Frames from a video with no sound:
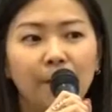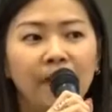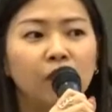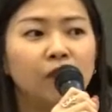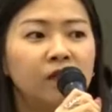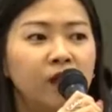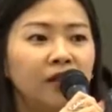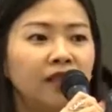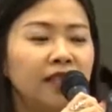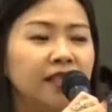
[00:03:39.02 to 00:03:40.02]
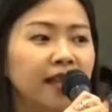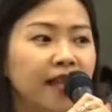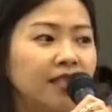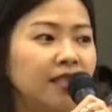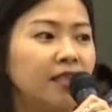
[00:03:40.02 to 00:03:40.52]
But overall,
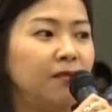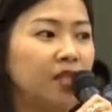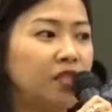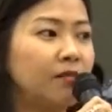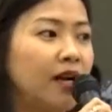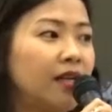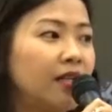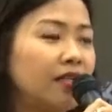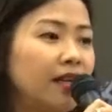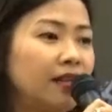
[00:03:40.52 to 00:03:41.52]
against emerging markets,